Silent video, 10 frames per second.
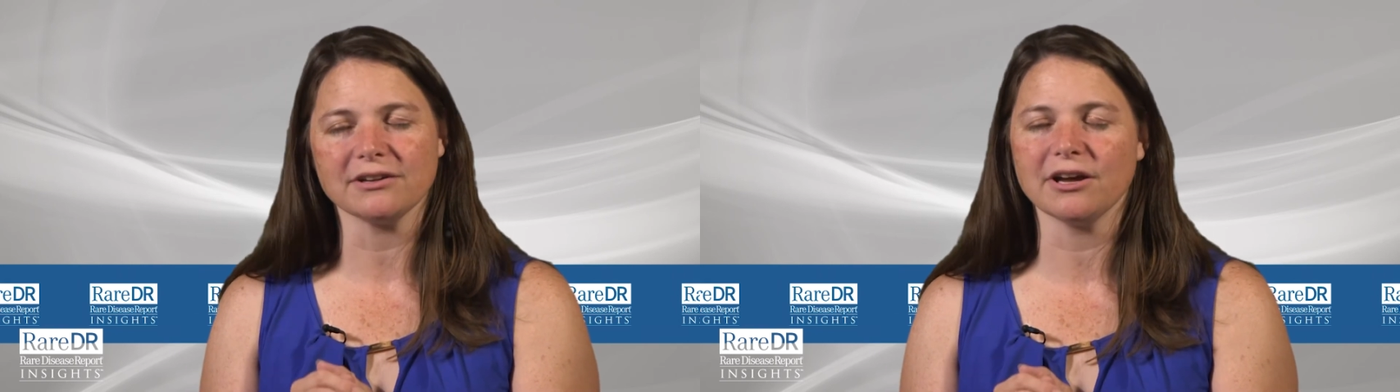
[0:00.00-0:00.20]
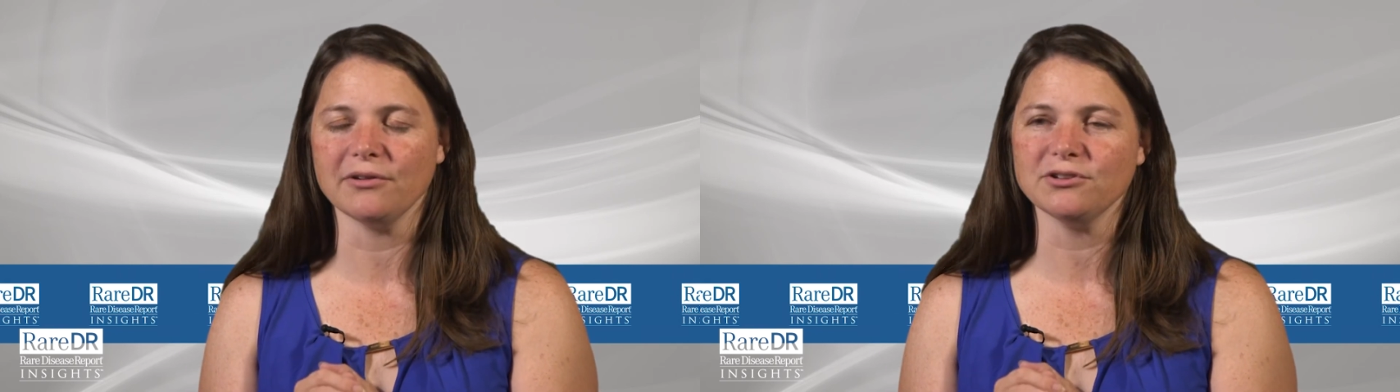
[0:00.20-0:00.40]

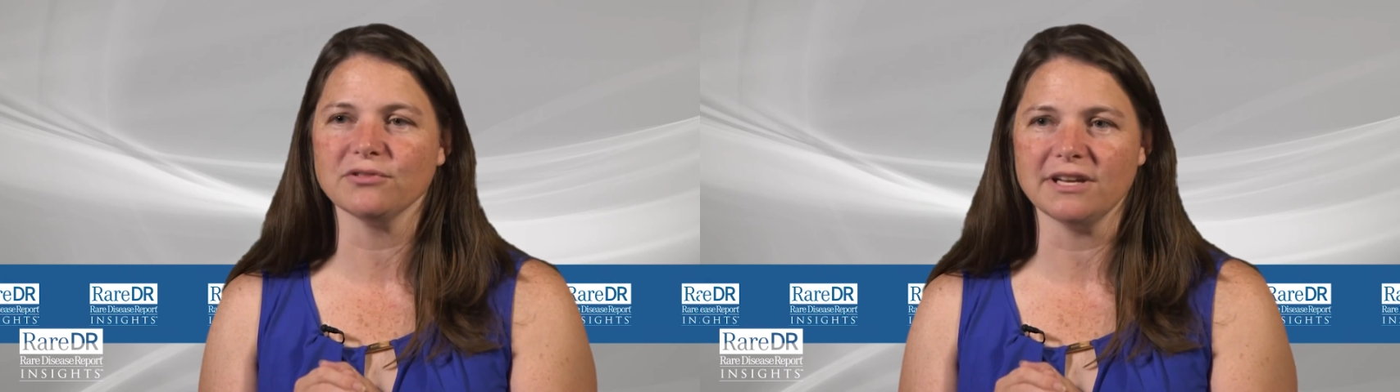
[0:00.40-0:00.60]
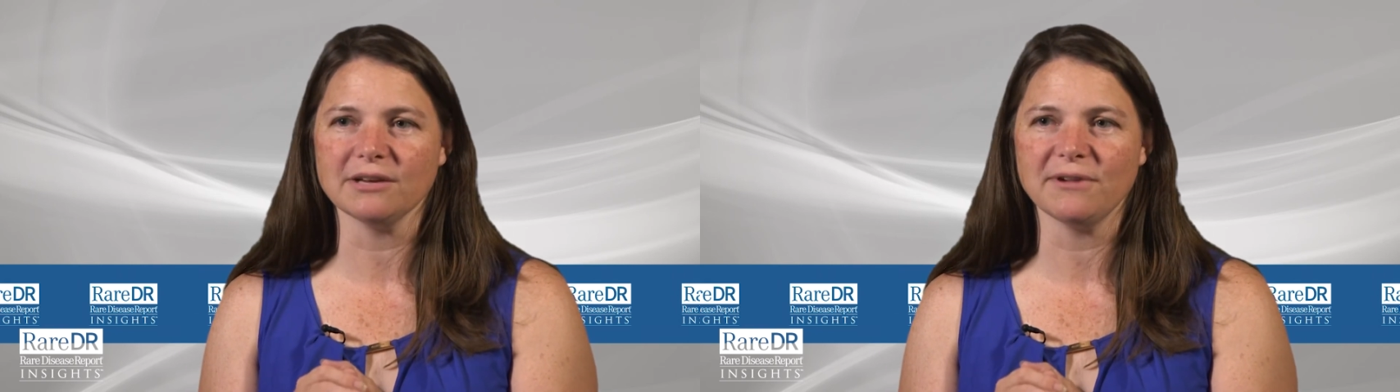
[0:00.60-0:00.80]
go in
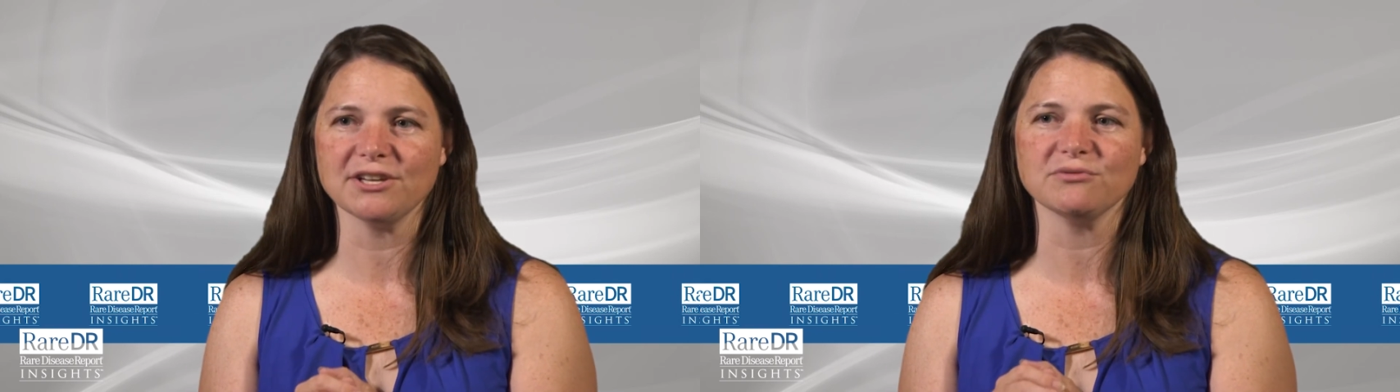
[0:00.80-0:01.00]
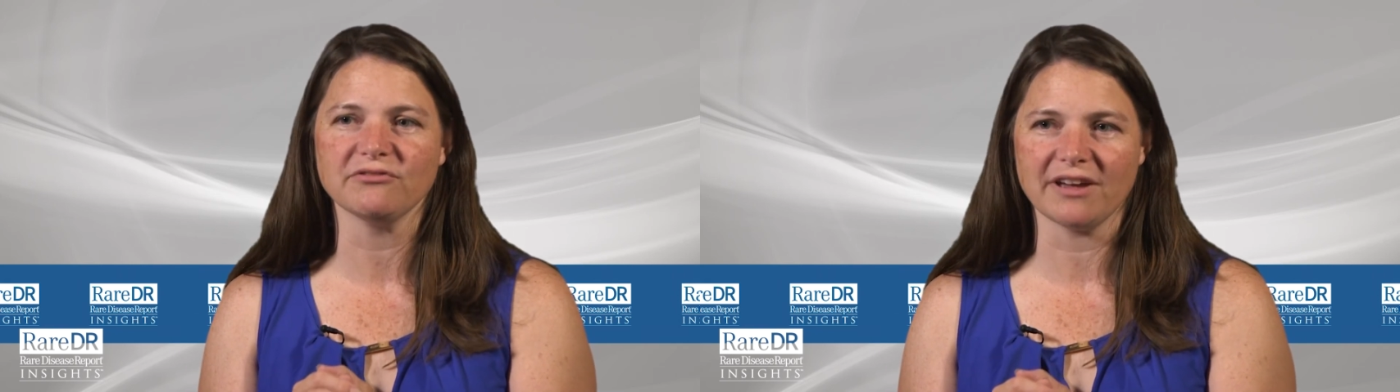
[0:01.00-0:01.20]
treating a
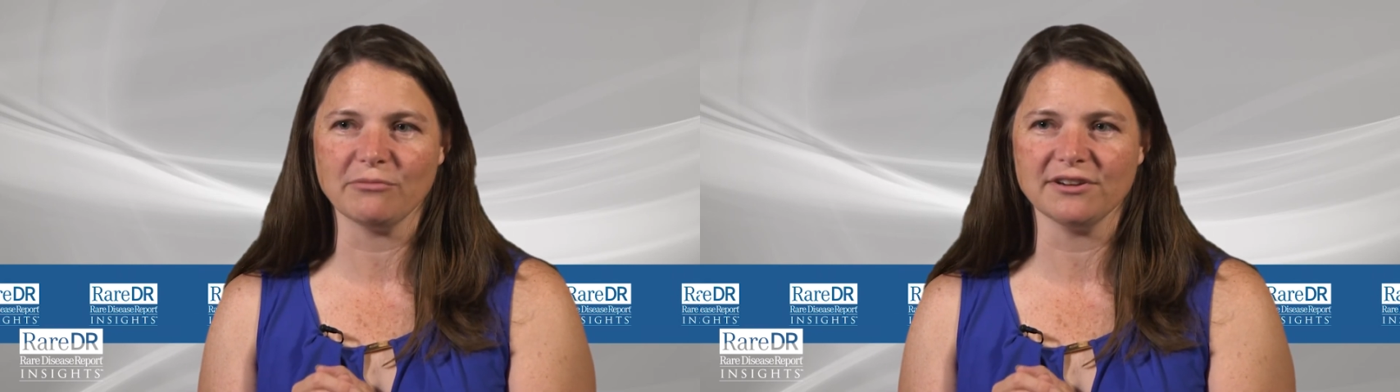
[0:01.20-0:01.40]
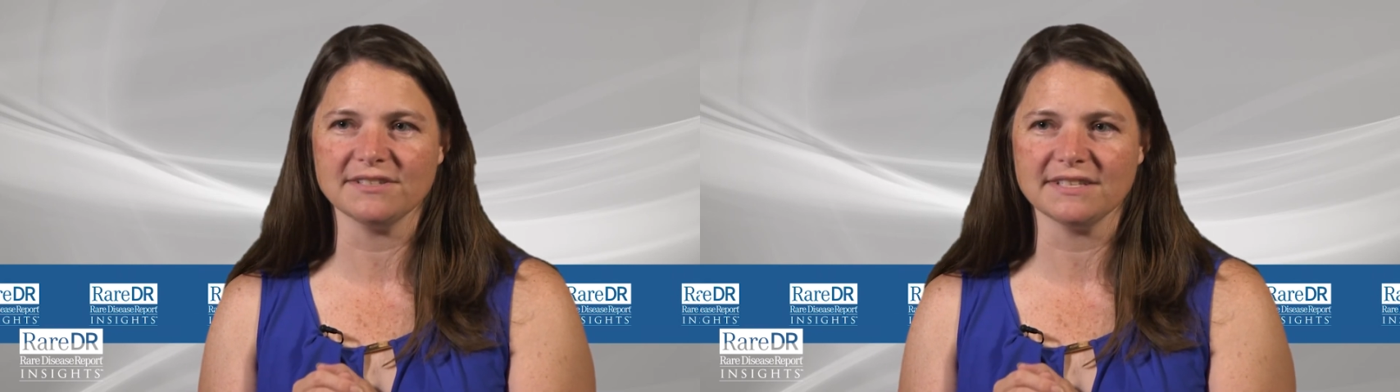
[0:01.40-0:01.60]
patient with
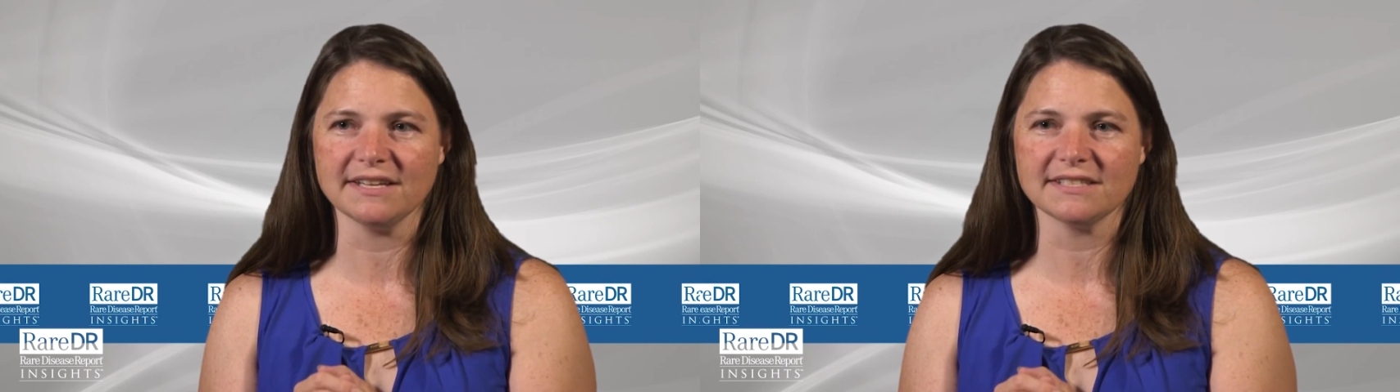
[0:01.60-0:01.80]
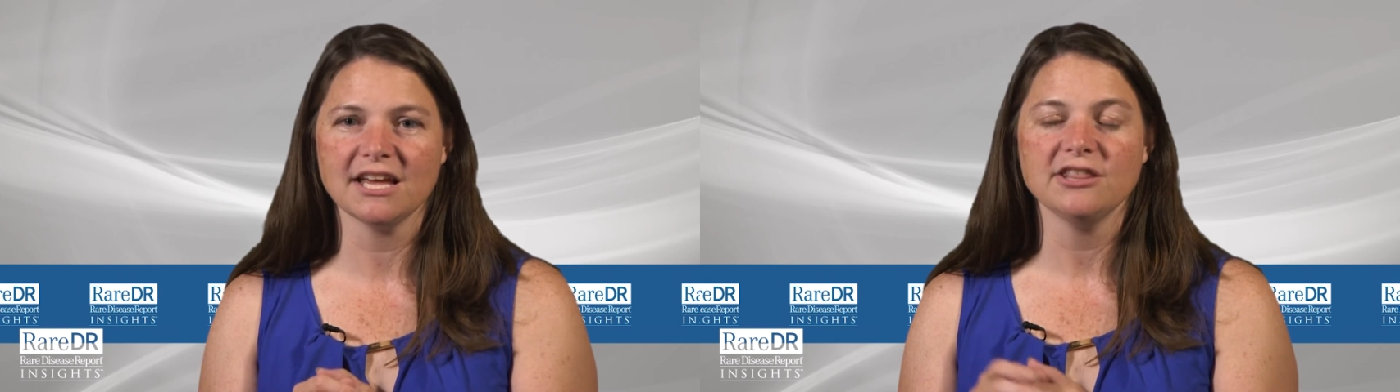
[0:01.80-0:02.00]
Fabry
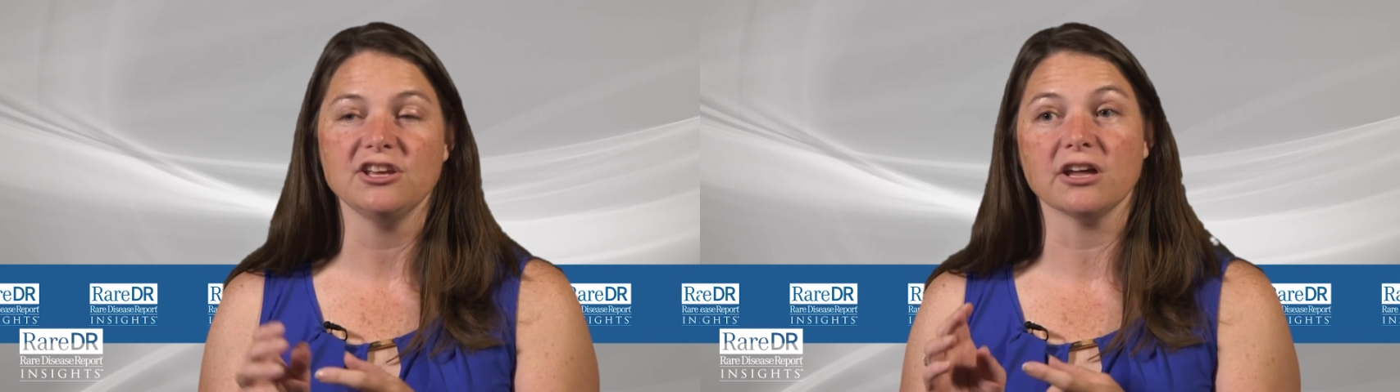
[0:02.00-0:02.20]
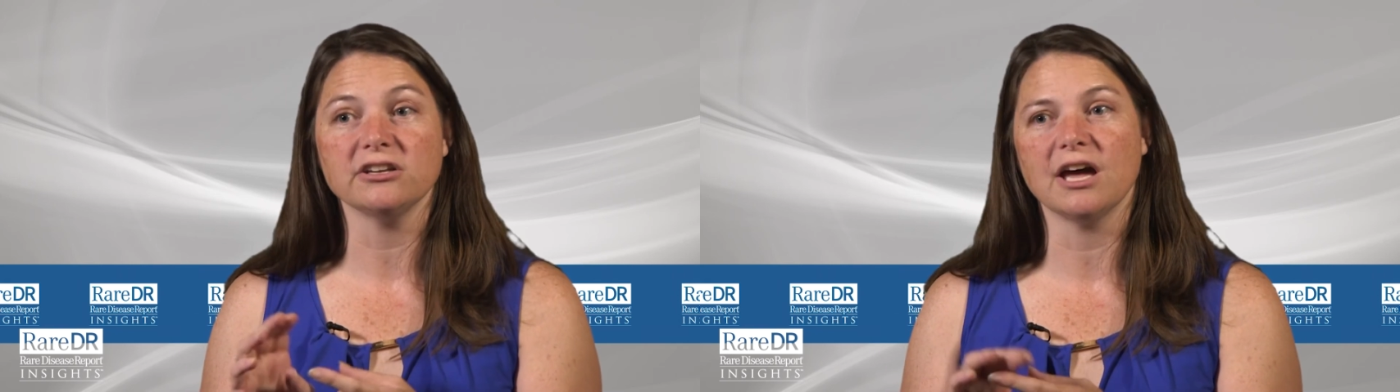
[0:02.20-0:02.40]
disease,
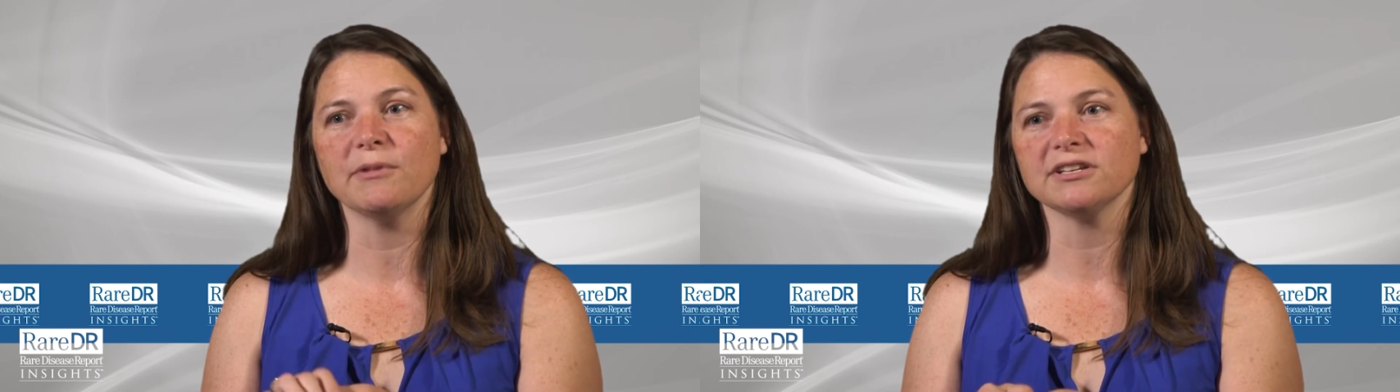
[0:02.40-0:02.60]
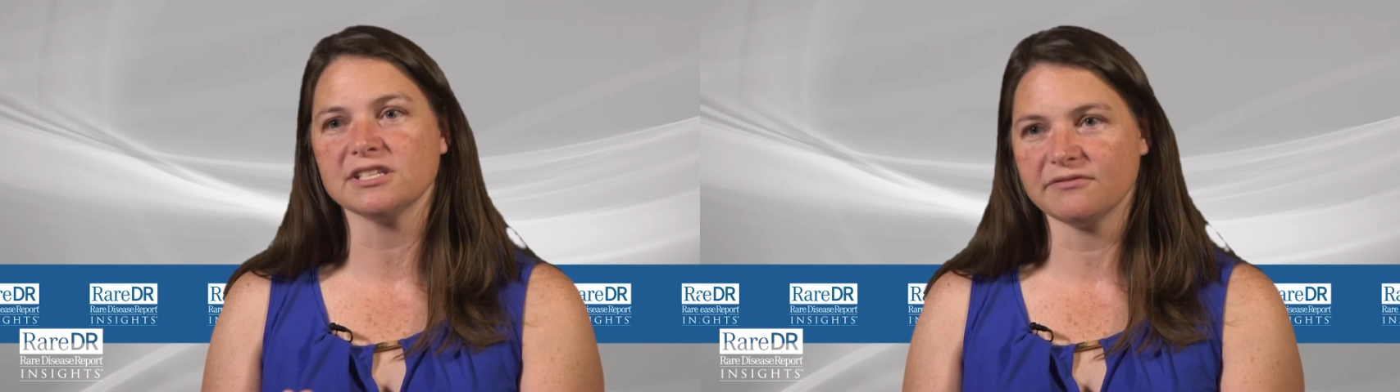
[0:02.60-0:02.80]
the
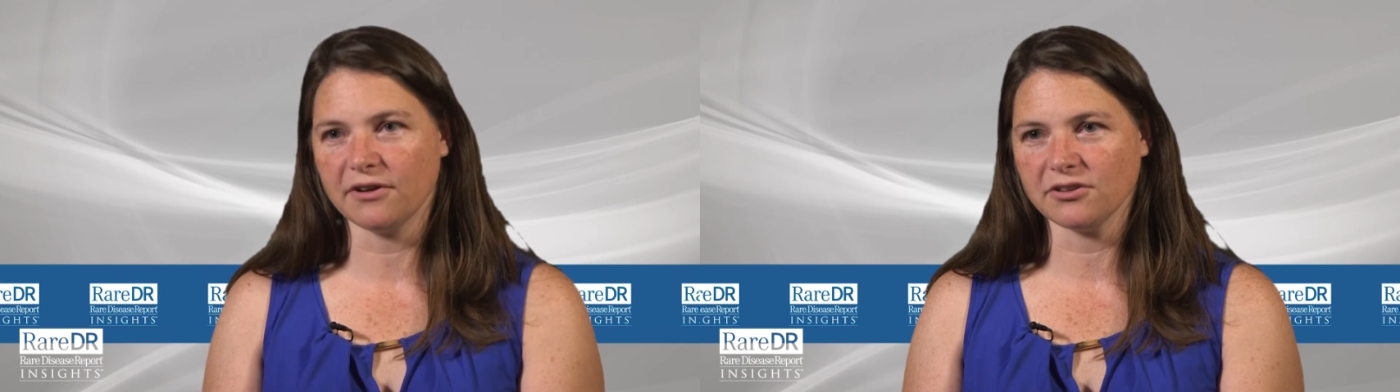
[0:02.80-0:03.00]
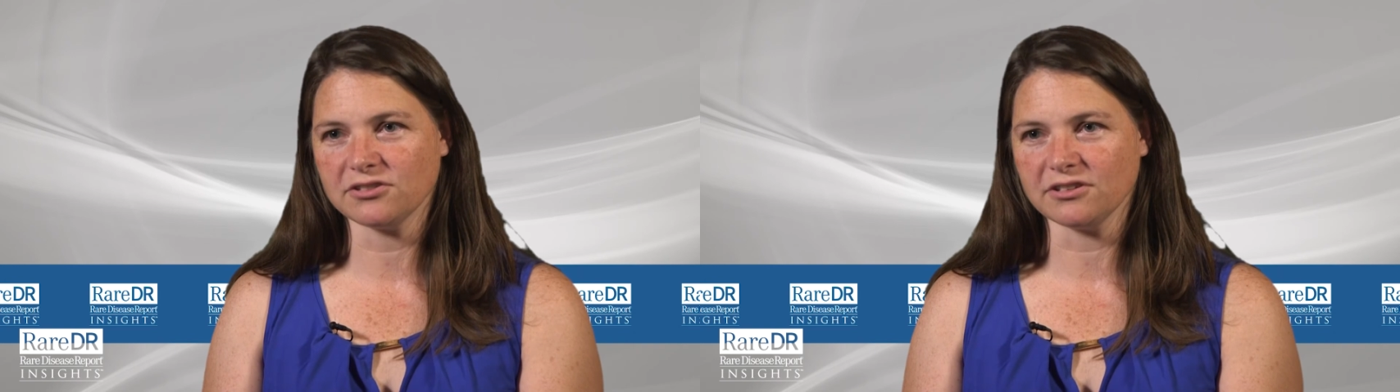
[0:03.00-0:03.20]
autonomic
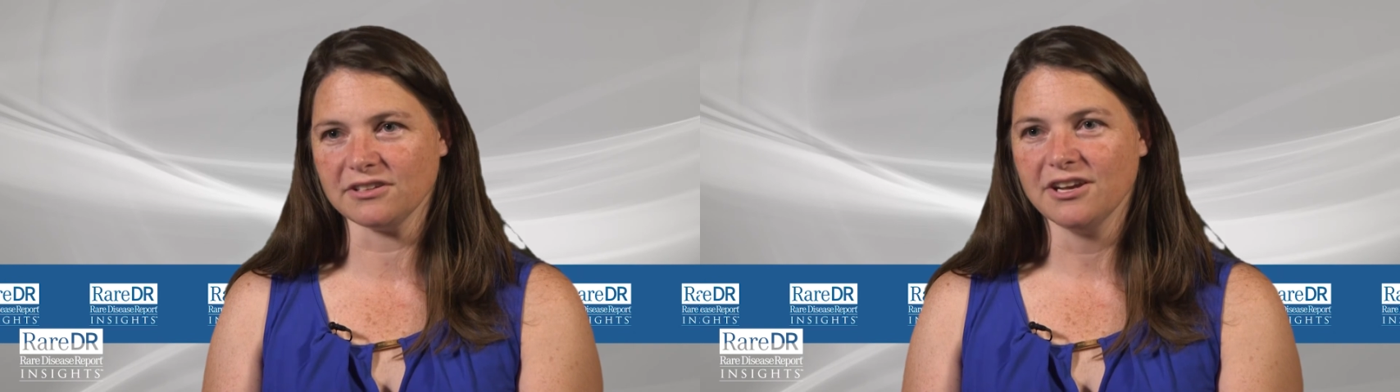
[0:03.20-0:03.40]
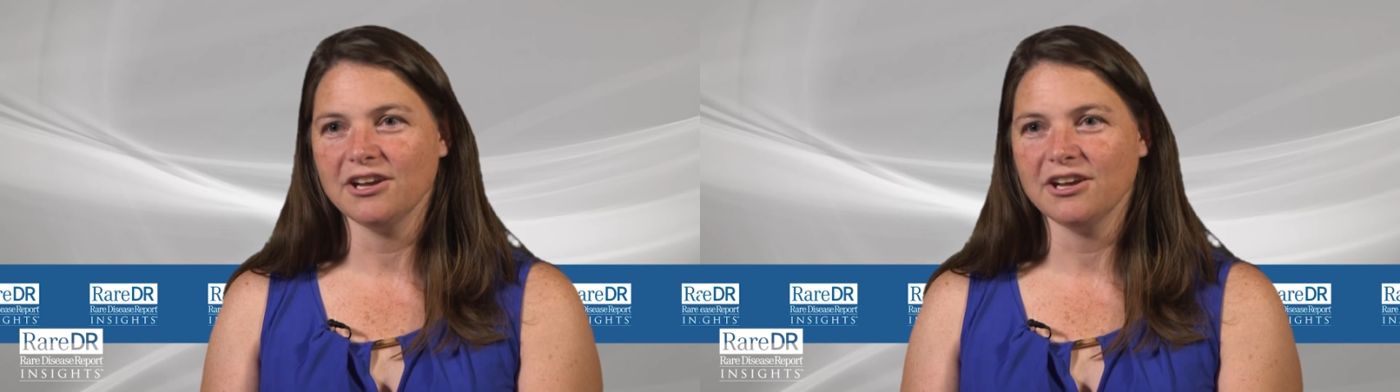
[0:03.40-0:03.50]
dysfunction,